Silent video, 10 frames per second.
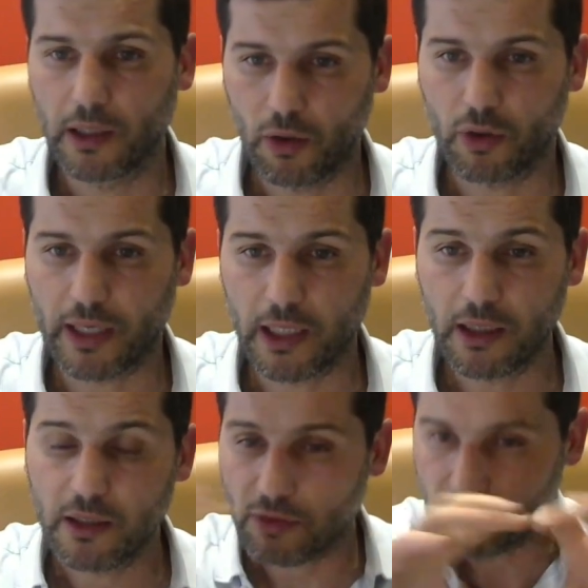okay
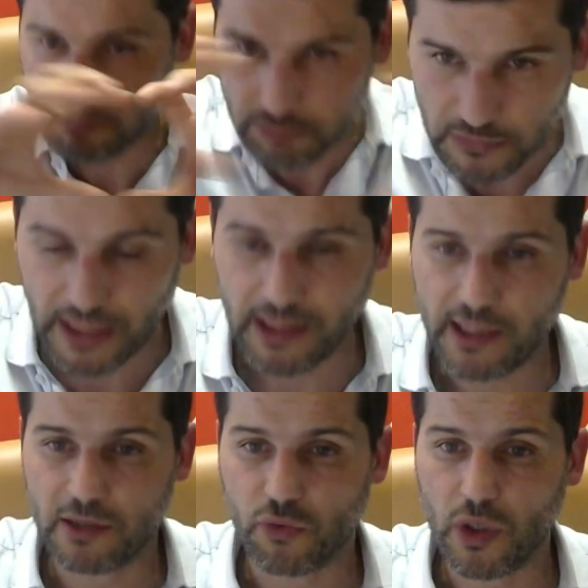so take
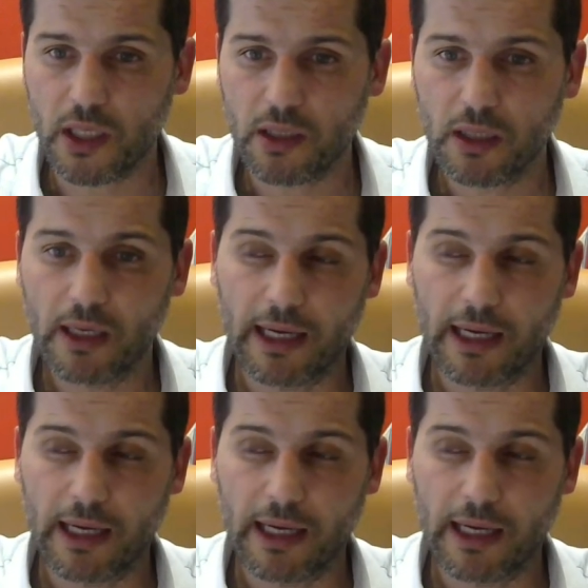these three